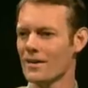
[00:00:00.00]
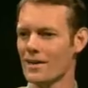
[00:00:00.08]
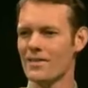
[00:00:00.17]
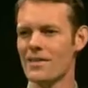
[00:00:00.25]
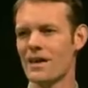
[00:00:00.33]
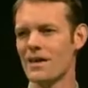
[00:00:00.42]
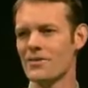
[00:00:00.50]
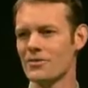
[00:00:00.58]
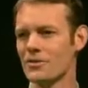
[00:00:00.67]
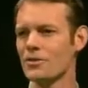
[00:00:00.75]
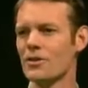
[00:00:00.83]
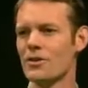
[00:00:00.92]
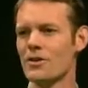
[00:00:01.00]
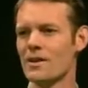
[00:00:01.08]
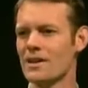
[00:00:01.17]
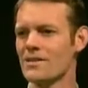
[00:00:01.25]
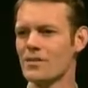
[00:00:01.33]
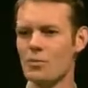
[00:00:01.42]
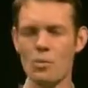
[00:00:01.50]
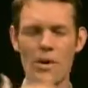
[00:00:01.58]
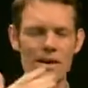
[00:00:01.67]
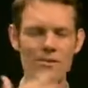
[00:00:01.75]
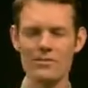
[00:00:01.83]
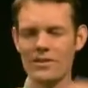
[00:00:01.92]
in the end you learn, it's a
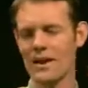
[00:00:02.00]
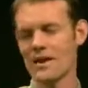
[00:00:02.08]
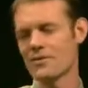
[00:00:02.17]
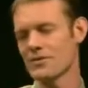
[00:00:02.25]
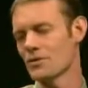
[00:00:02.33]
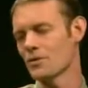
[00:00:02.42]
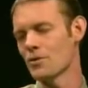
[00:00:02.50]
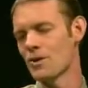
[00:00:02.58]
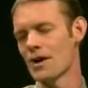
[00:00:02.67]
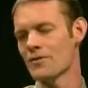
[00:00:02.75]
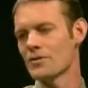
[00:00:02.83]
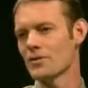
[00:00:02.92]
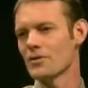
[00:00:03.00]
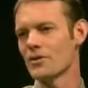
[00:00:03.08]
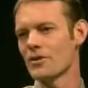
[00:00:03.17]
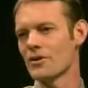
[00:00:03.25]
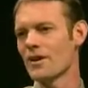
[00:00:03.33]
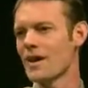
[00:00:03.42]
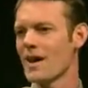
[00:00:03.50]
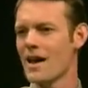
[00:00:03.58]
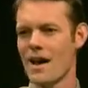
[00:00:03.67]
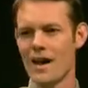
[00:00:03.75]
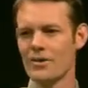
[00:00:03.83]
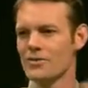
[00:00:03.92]
way of life, so you have to learn
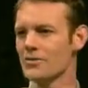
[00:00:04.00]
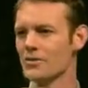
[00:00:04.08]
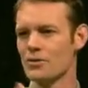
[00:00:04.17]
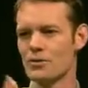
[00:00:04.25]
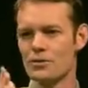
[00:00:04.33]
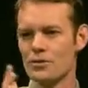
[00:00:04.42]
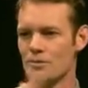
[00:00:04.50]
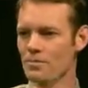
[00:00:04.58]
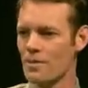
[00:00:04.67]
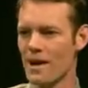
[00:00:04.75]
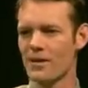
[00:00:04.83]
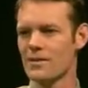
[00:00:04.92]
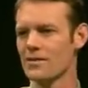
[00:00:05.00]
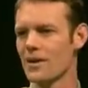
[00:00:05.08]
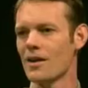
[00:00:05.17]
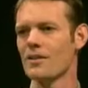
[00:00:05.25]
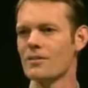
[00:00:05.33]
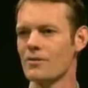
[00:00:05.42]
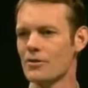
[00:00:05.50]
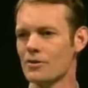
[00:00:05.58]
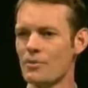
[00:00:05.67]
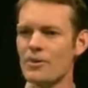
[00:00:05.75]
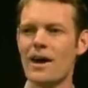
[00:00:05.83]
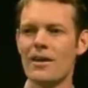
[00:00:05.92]
how to balance all of those
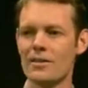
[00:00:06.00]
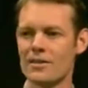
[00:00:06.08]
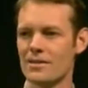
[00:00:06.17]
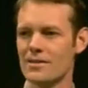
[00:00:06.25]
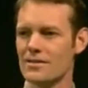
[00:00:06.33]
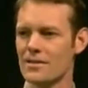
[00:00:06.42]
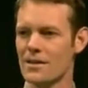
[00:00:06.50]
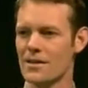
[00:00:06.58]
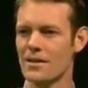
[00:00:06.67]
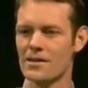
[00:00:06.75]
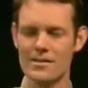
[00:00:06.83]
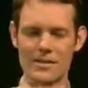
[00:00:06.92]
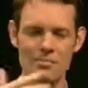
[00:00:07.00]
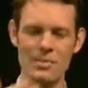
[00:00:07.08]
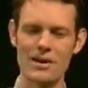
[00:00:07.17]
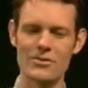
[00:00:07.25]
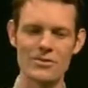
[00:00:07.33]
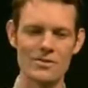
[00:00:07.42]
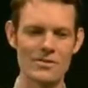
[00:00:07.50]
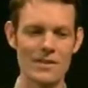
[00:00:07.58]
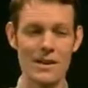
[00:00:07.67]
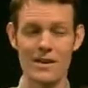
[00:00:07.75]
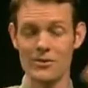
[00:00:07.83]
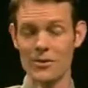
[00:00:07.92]
modalities. Because some patients
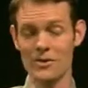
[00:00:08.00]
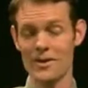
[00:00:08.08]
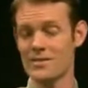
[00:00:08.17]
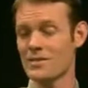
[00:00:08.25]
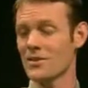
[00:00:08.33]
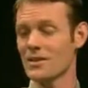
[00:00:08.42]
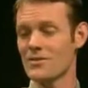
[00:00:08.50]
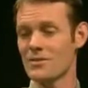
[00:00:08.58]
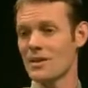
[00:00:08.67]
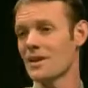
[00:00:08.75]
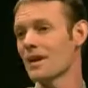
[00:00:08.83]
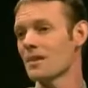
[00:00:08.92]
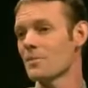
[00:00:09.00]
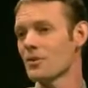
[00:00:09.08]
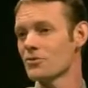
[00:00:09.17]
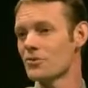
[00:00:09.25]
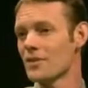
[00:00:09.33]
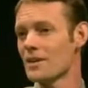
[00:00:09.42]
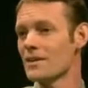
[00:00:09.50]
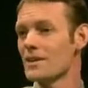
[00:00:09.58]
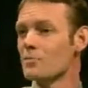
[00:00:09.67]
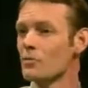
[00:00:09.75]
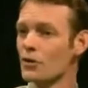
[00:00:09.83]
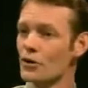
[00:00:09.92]
don't necessarily even need acupuncture. They
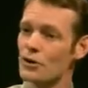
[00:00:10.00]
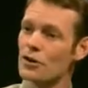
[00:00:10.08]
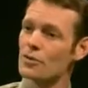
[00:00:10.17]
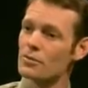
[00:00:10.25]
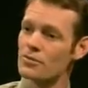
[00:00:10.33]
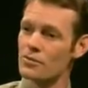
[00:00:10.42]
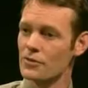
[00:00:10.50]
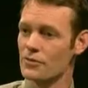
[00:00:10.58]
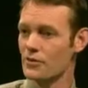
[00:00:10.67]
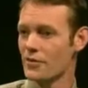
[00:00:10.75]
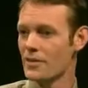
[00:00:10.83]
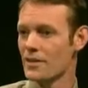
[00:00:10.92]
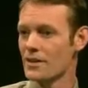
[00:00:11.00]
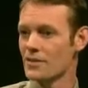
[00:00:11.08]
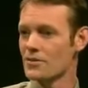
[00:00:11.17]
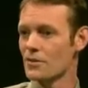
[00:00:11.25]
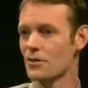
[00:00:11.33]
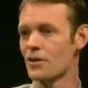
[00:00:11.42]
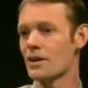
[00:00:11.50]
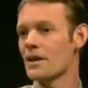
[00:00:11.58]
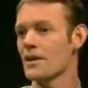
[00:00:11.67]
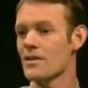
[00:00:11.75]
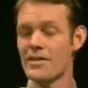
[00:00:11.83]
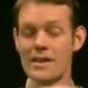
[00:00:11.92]
need more herbs for certain things, or
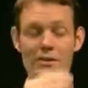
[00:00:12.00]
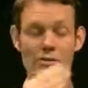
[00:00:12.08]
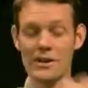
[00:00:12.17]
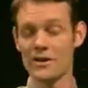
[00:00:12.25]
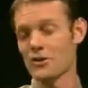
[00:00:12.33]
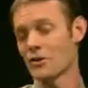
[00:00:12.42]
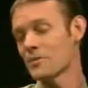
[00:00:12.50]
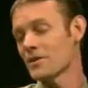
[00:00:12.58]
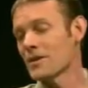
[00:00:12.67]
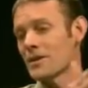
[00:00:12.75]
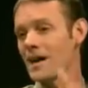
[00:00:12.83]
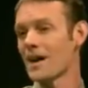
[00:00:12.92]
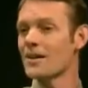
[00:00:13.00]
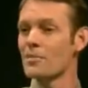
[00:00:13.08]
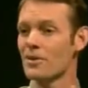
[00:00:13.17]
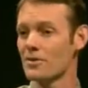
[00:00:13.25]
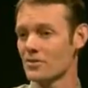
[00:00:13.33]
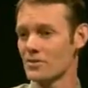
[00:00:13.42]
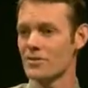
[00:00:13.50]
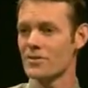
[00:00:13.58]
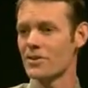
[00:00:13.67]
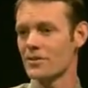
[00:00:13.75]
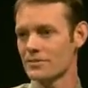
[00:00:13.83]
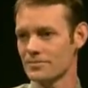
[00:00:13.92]
they don't need herbs, they need acupuncture.
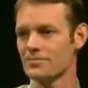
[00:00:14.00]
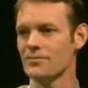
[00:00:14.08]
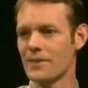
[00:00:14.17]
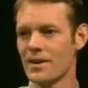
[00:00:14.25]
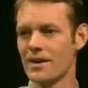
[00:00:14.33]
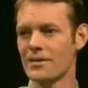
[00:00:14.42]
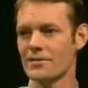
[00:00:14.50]
So, yeah.